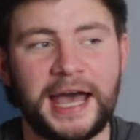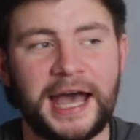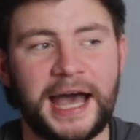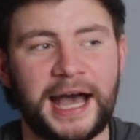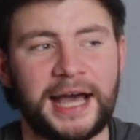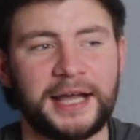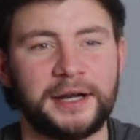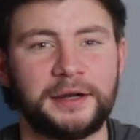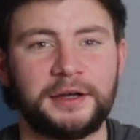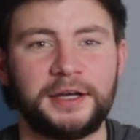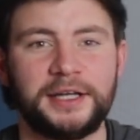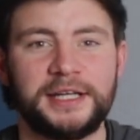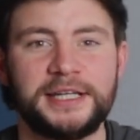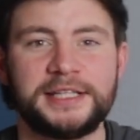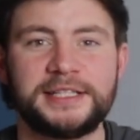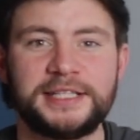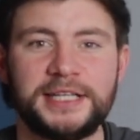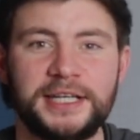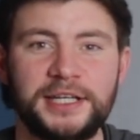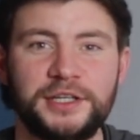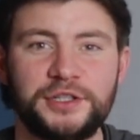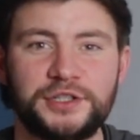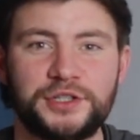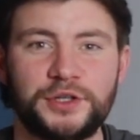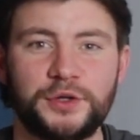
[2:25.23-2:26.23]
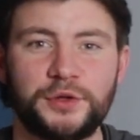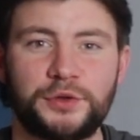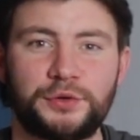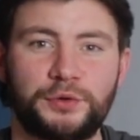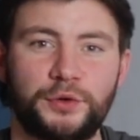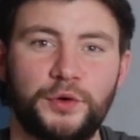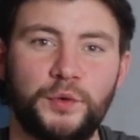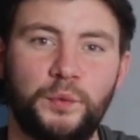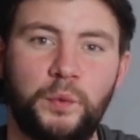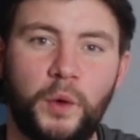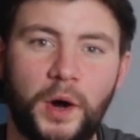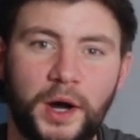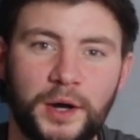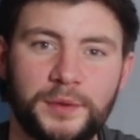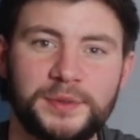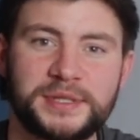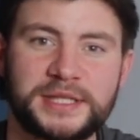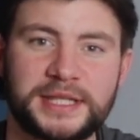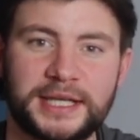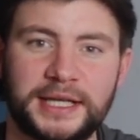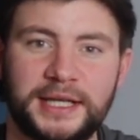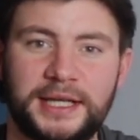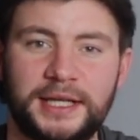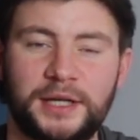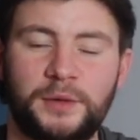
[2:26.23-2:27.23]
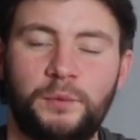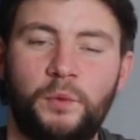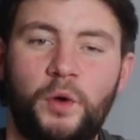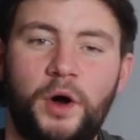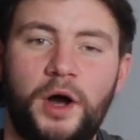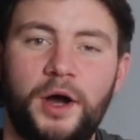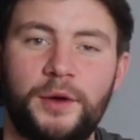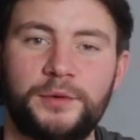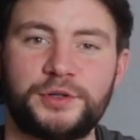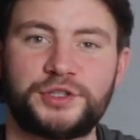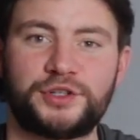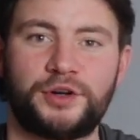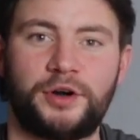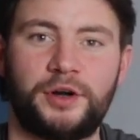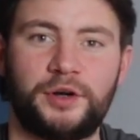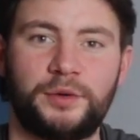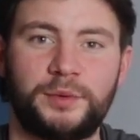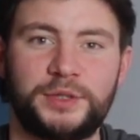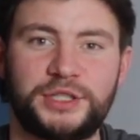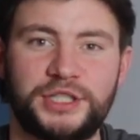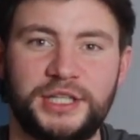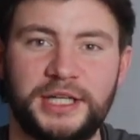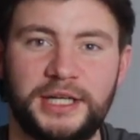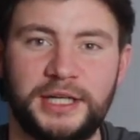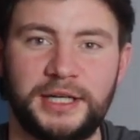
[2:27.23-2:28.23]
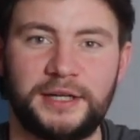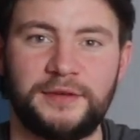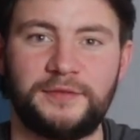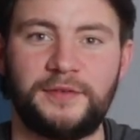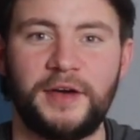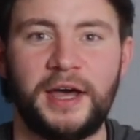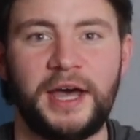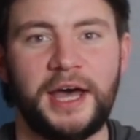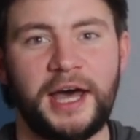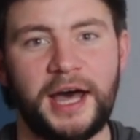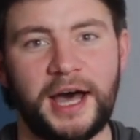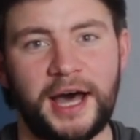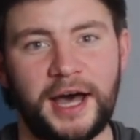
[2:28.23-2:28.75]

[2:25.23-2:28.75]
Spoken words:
and I'm going to teach you through what I was thinking and what I was trying to achieve